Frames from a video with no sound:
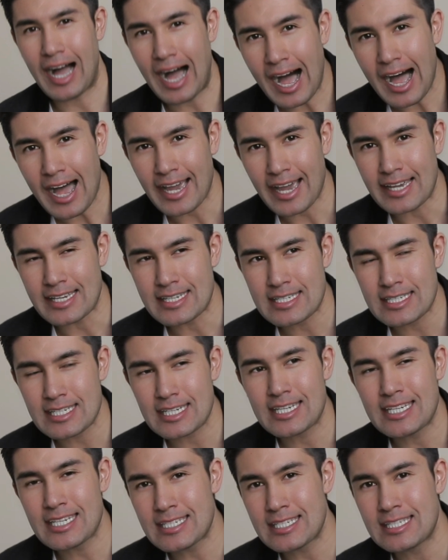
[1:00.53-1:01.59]
eyes
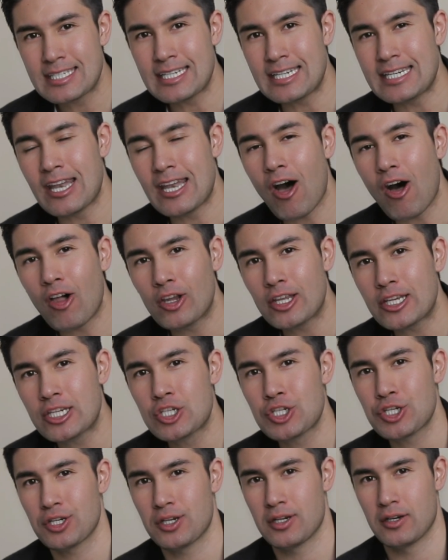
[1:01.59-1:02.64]
is the
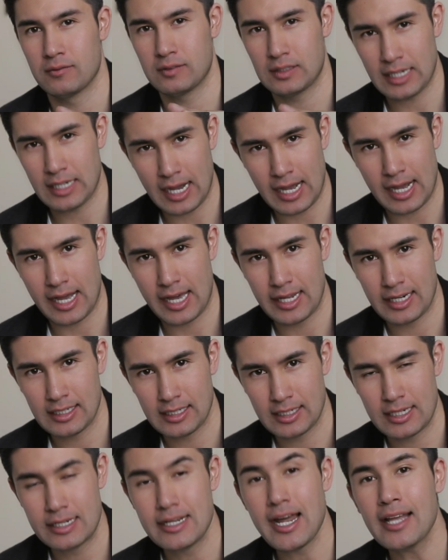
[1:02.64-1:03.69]
knowledge of God,
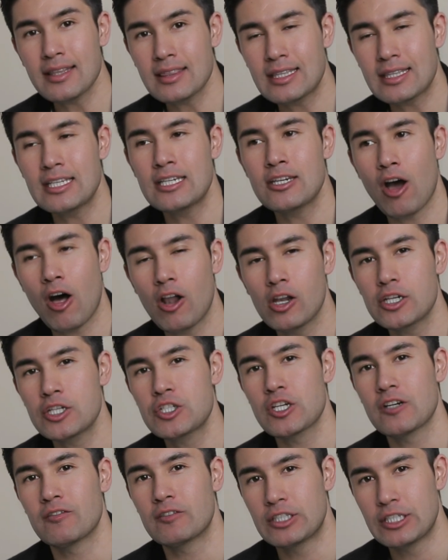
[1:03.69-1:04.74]
not the knowledge
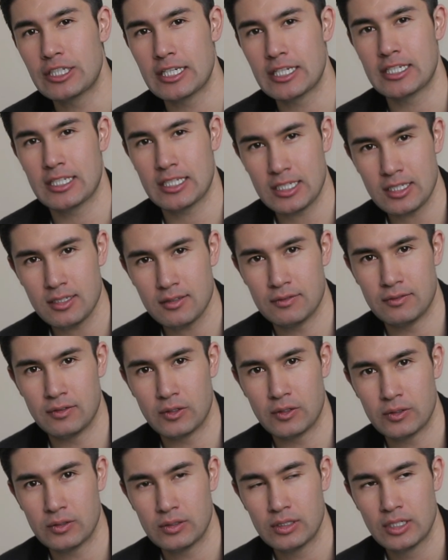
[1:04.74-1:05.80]
of good and
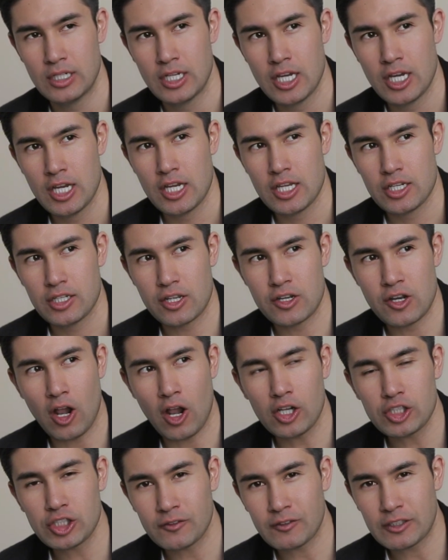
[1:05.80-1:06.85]
evil. The
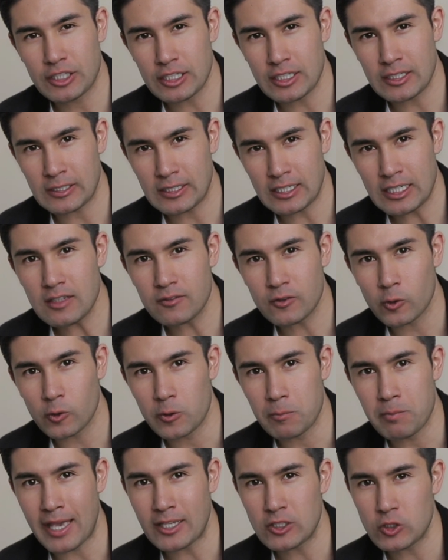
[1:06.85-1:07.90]
knowledge of good and evil
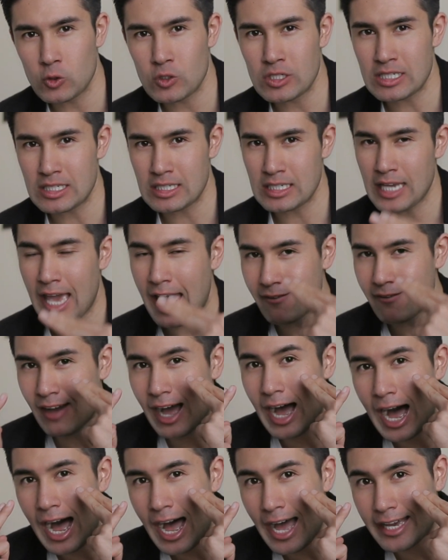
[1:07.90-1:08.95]
makes you have
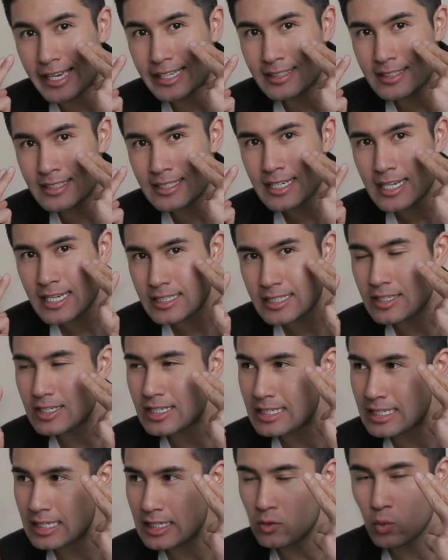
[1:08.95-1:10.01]
eyes to
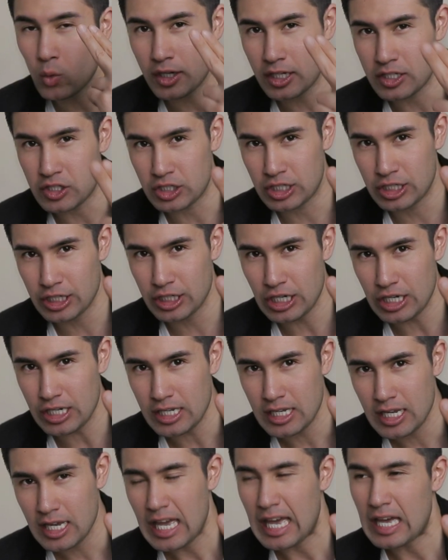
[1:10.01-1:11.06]
see what is good
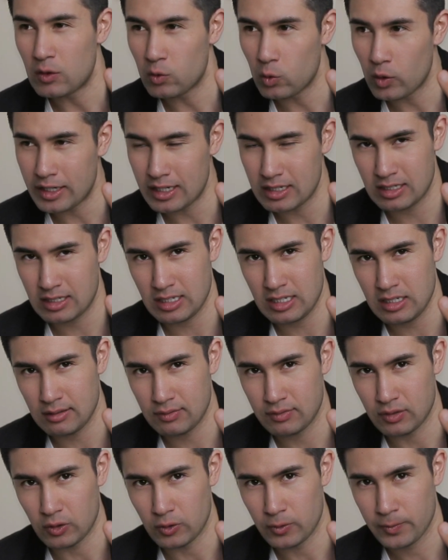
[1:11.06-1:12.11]
and what is
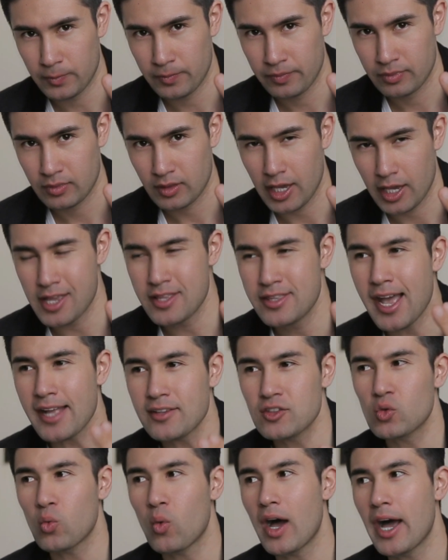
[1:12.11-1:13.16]
evil. And
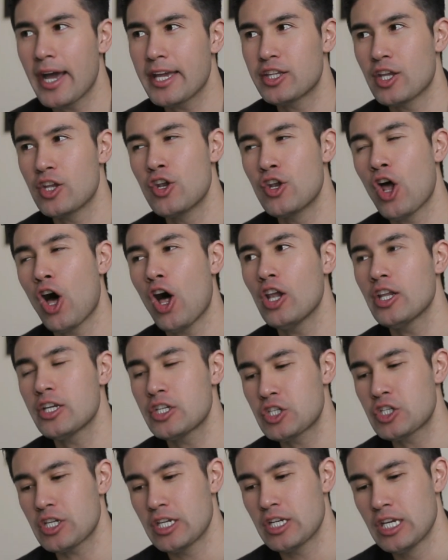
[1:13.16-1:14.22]
that's why the
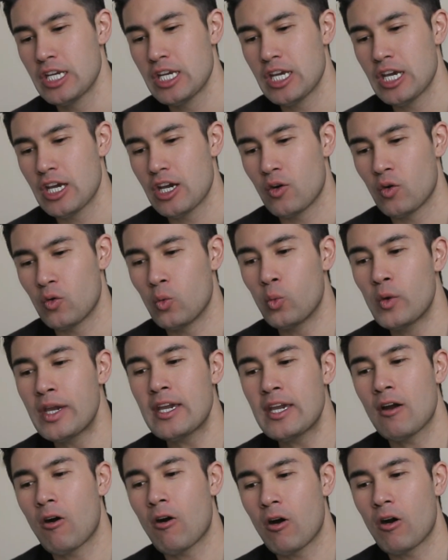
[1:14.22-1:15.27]
knowledge
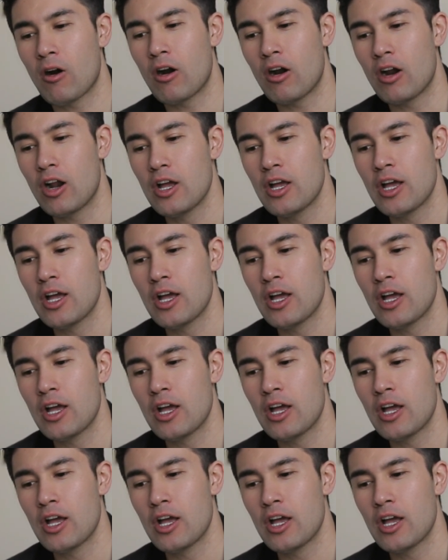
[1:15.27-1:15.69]
we are